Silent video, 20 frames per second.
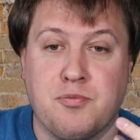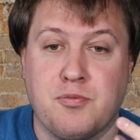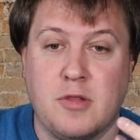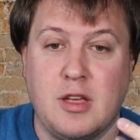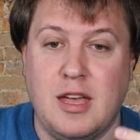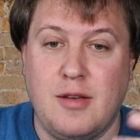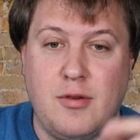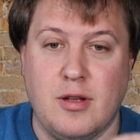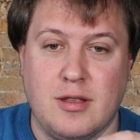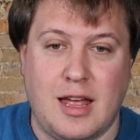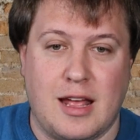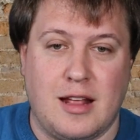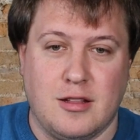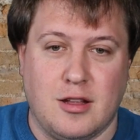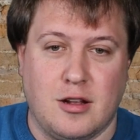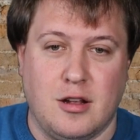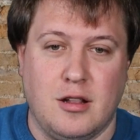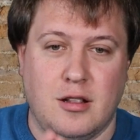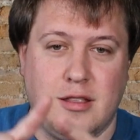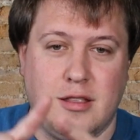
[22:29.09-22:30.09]
even like
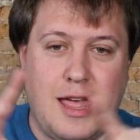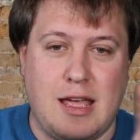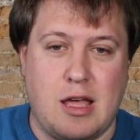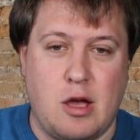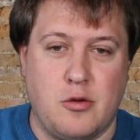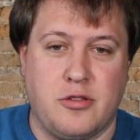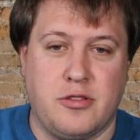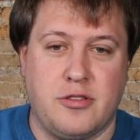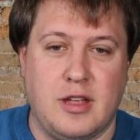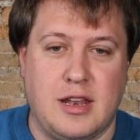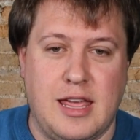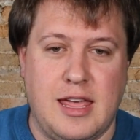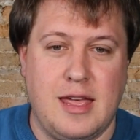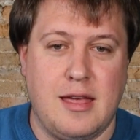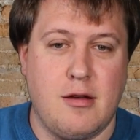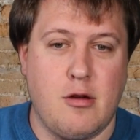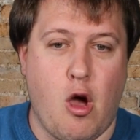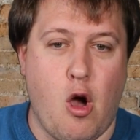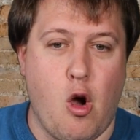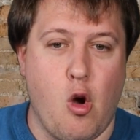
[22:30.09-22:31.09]
little Lego City
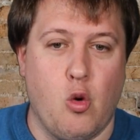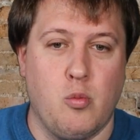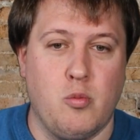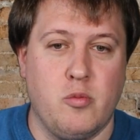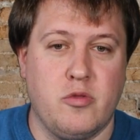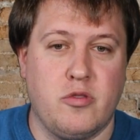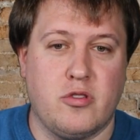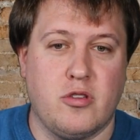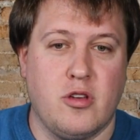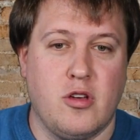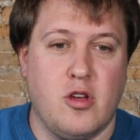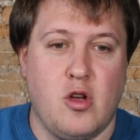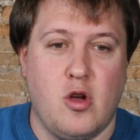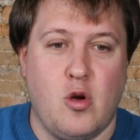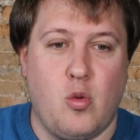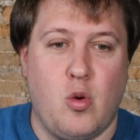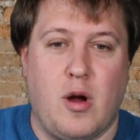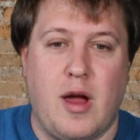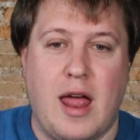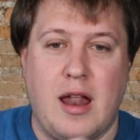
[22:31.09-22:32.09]
homes
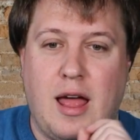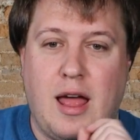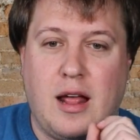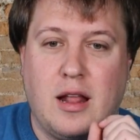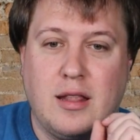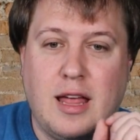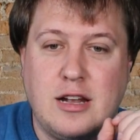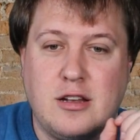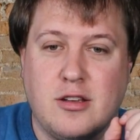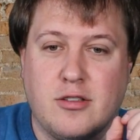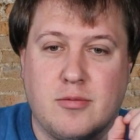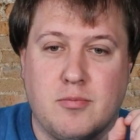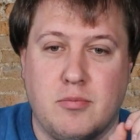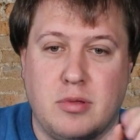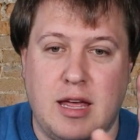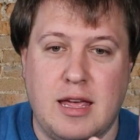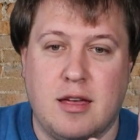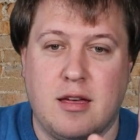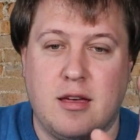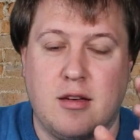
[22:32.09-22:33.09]
where you had like a light just
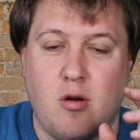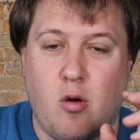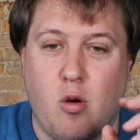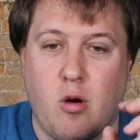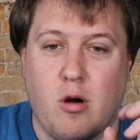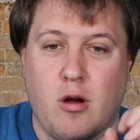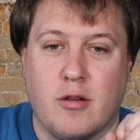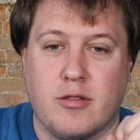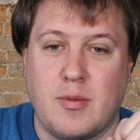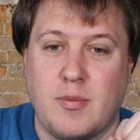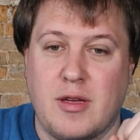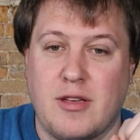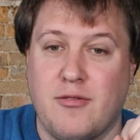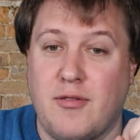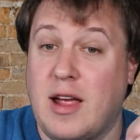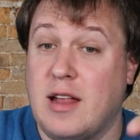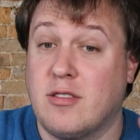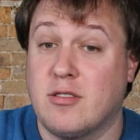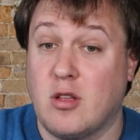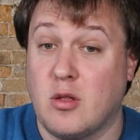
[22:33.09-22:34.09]
blink or something
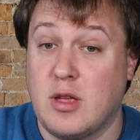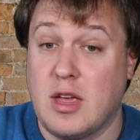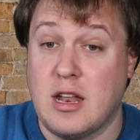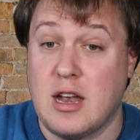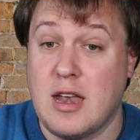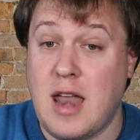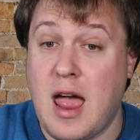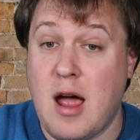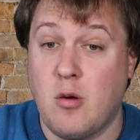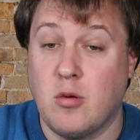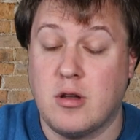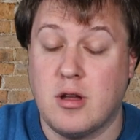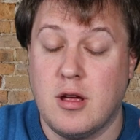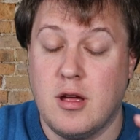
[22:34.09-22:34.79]
fade slowly in and out.